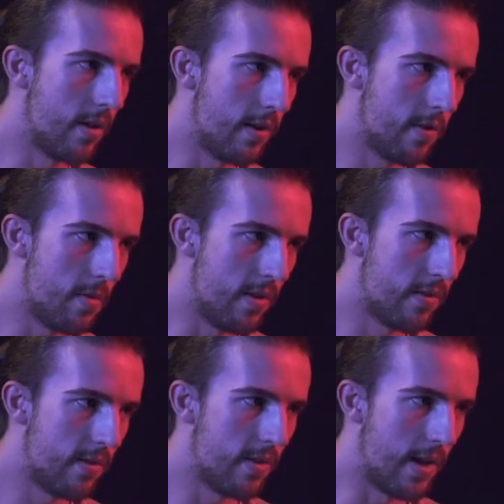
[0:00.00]
I'd like to be
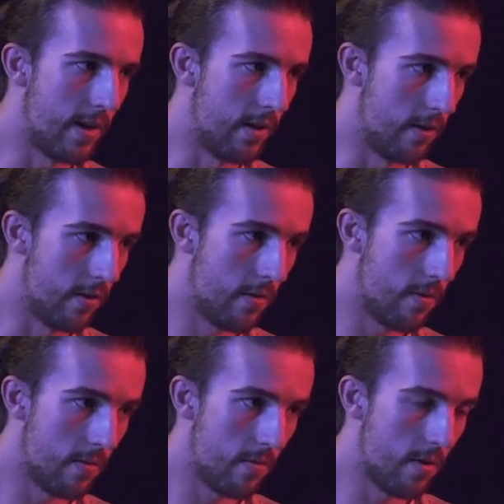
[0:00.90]
selling
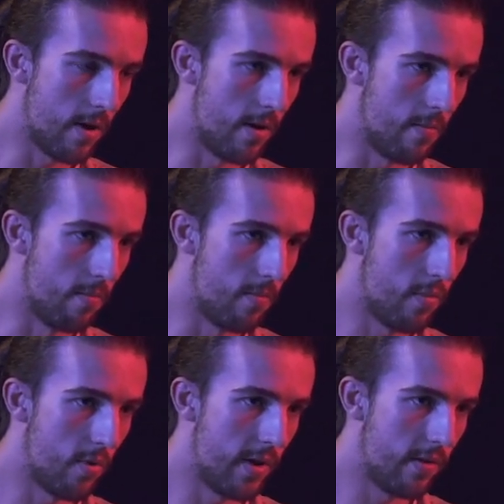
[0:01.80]

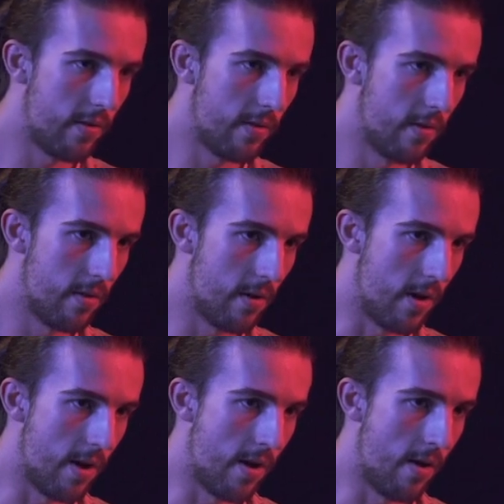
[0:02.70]
prints,
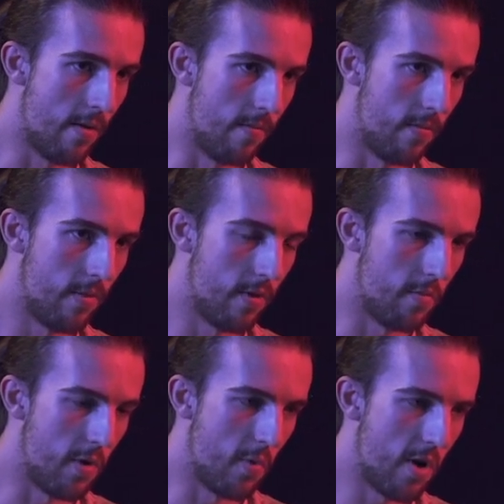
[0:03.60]

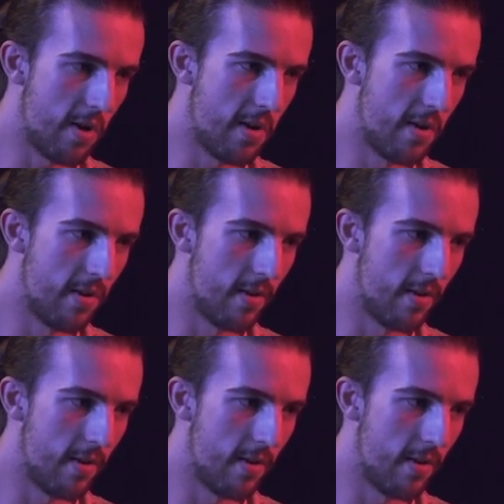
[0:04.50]
my work.